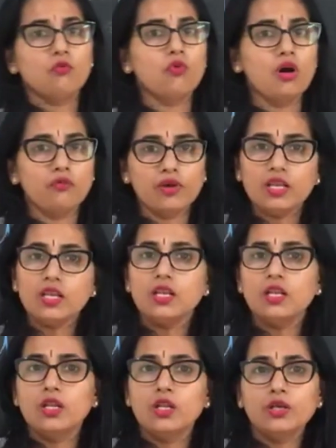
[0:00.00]
vowel
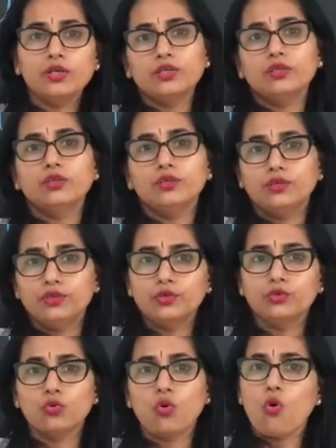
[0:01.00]

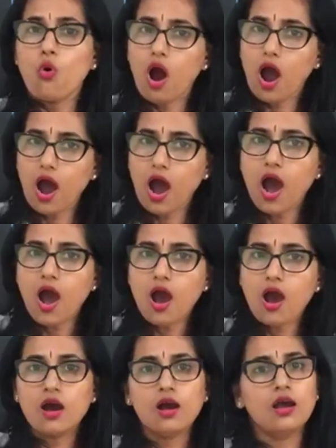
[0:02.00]
U, A,
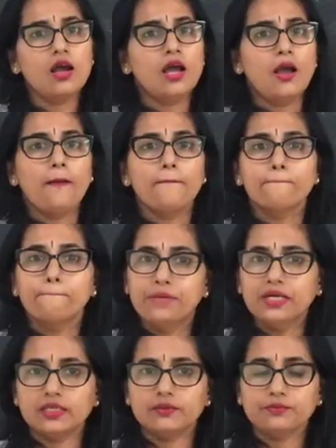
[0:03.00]

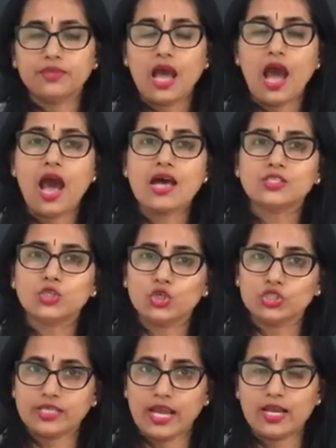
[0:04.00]
B. Ask
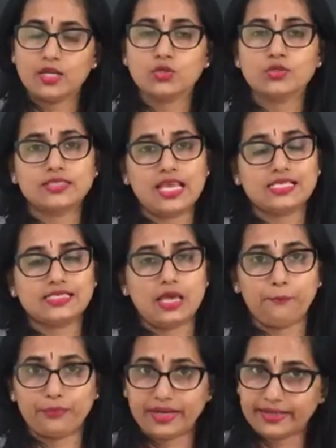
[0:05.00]
your child to say
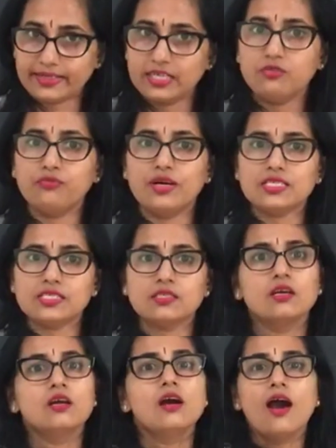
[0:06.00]
separately first
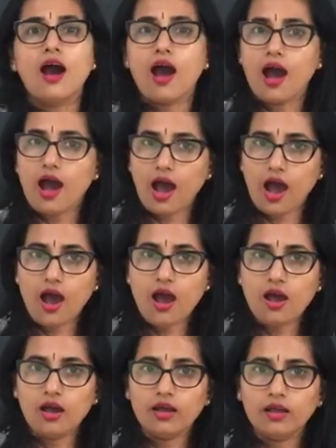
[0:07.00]
A,
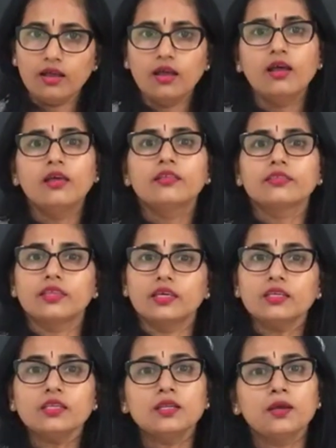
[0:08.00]

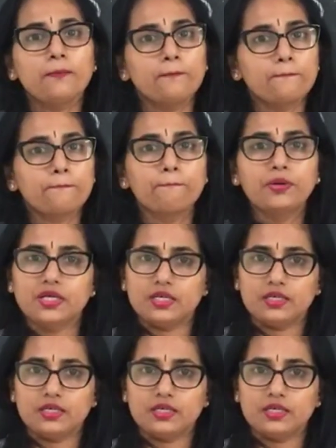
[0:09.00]
then B.